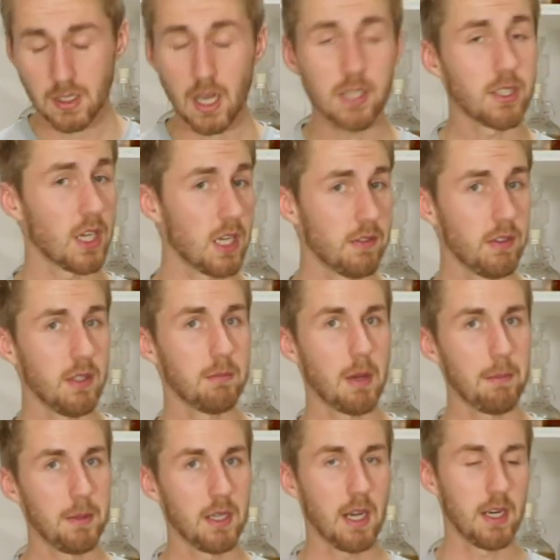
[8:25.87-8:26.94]
a ton of it
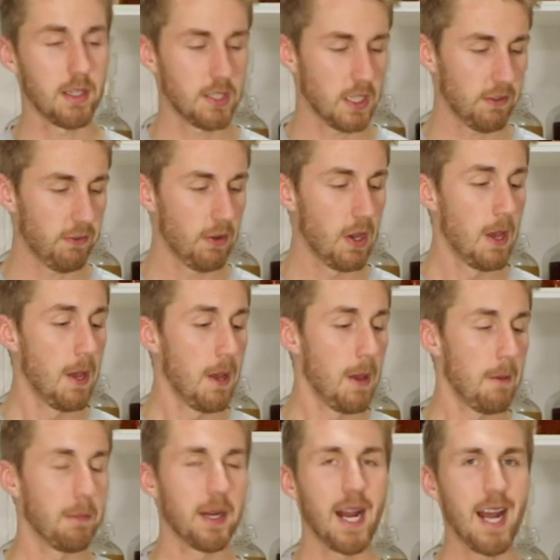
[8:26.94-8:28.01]
might be kind of tough.
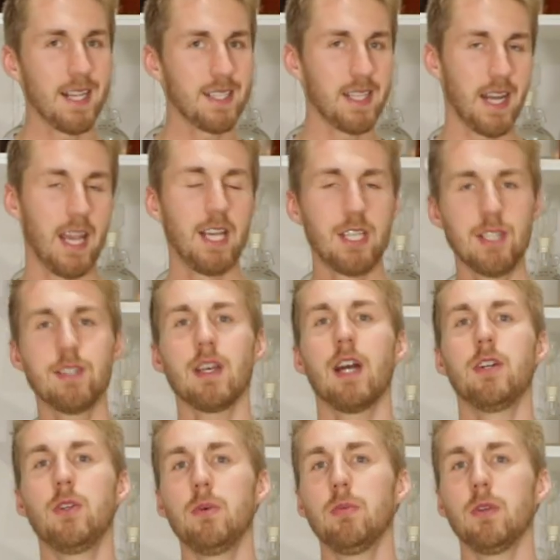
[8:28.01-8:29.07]
But as it ages, I
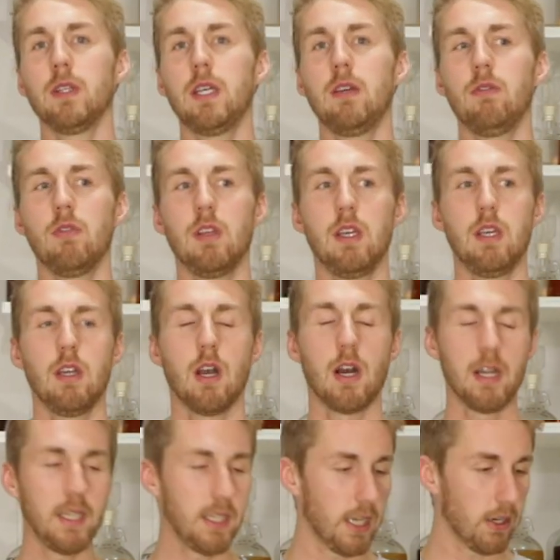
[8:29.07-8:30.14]
do believe the
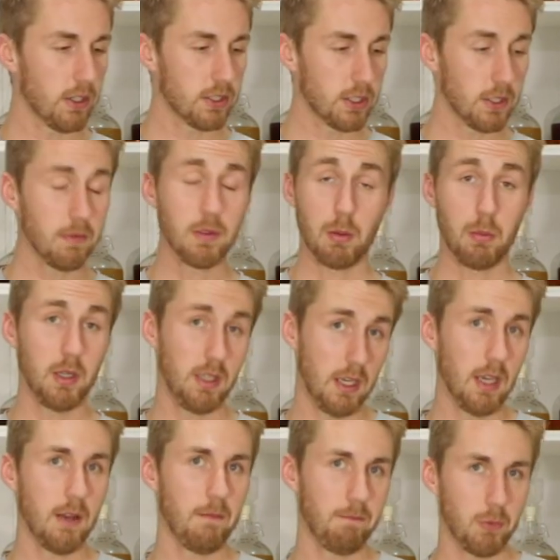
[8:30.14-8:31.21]
honey character that we
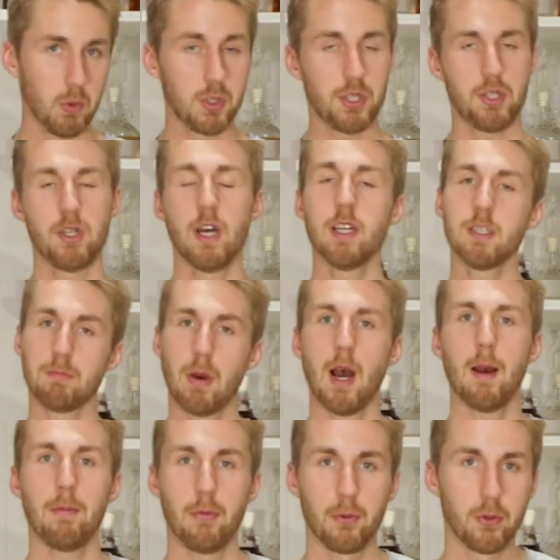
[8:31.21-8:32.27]
get, which does
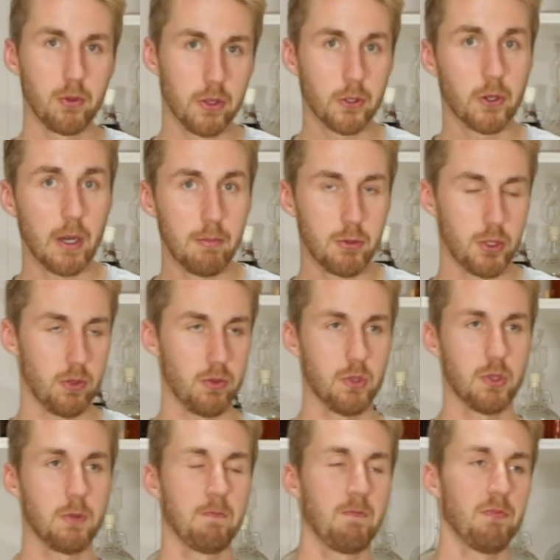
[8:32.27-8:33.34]
pop through the grape
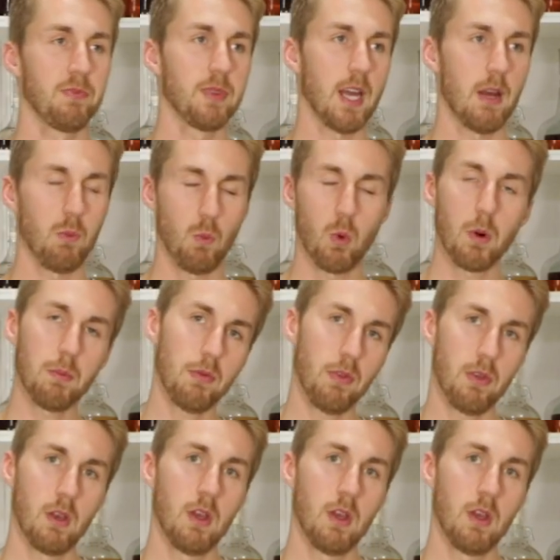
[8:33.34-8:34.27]
juice, that warmth